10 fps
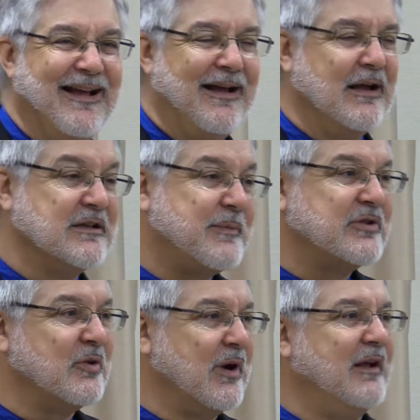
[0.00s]

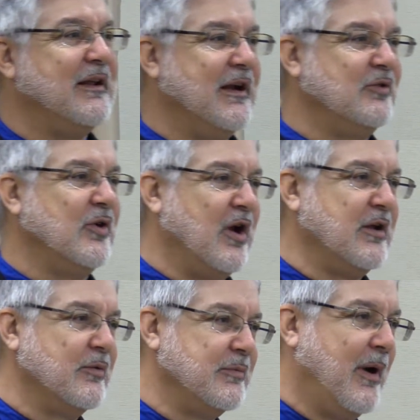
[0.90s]
Especially when I get into an
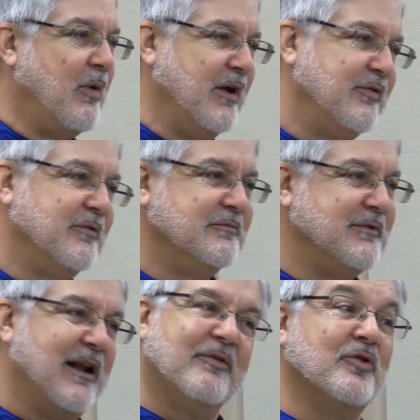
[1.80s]
argument with my wife.
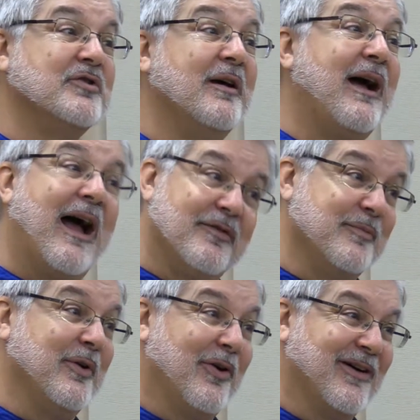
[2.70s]
Then, of course, I have to
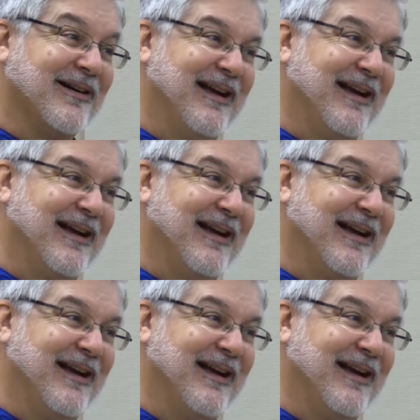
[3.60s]
be wrong.